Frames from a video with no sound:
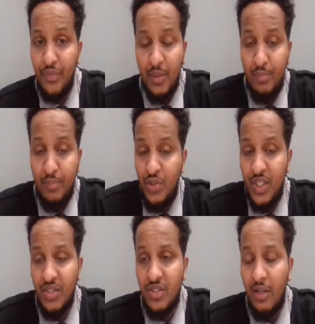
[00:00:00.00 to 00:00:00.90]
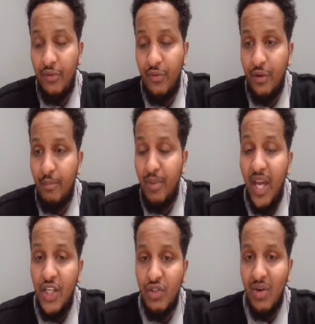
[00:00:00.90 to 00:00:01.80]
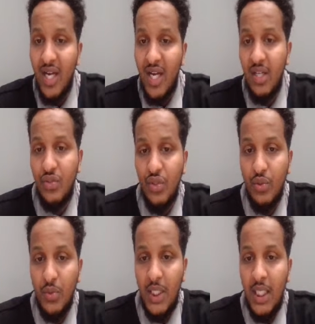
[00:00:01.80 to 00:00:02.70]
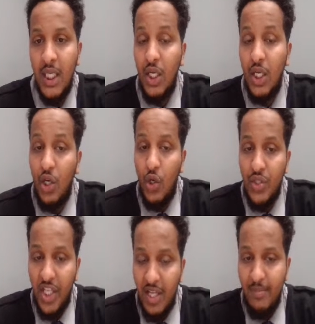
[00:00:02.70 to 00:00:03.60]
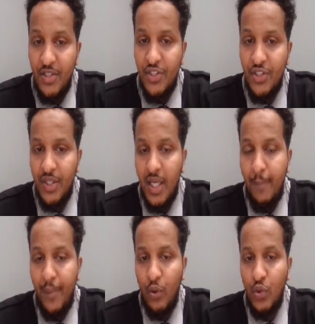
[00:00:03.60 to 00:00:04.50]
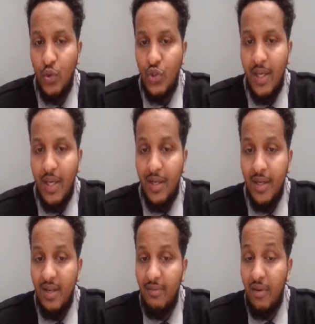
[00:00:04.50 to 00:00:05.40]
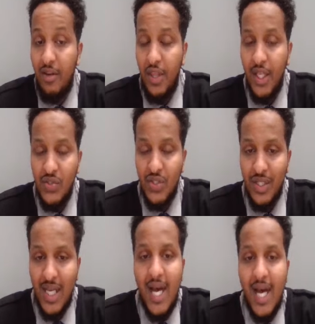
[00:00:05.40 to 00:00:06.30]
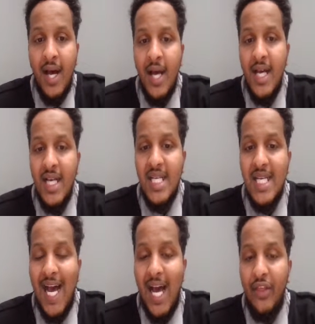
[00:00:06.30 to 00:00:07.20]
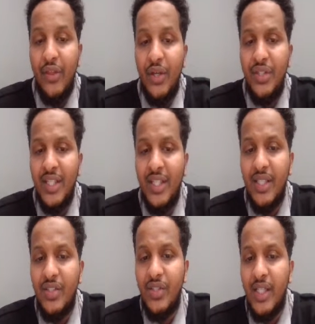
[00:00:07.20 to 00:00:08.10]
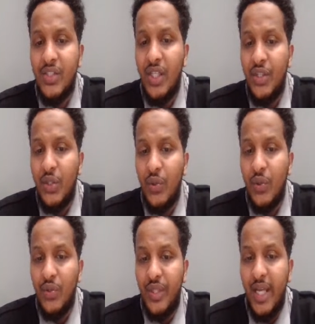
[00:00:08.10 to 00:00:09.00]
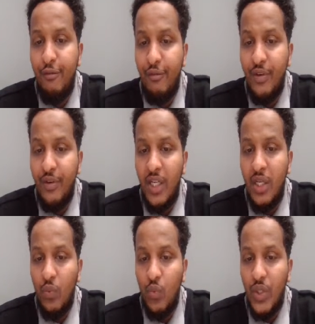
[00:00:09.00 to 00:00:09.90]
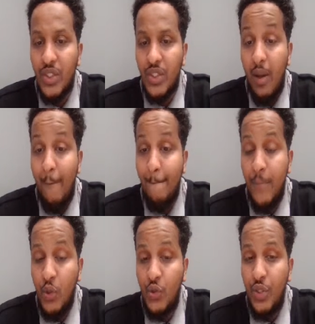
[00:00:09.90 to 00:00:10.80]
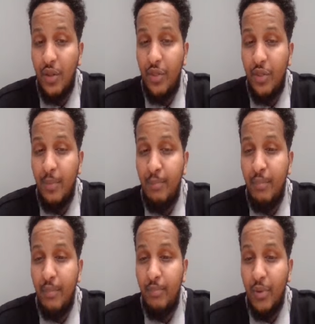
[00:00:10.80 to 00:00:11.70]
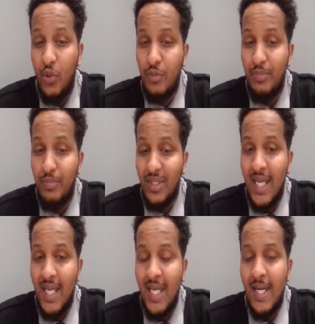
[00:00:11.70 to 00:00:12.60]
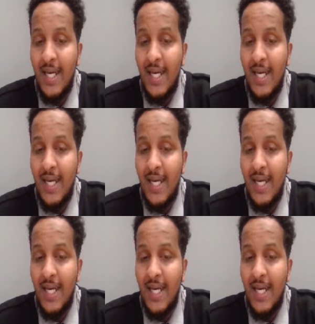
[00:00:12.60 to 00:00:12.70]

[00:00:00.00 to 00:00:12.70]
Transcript: posting stuff in your page, right? So only image post, never anything else than that. Third thing is starting on day 3, we start boosting 3 posts per day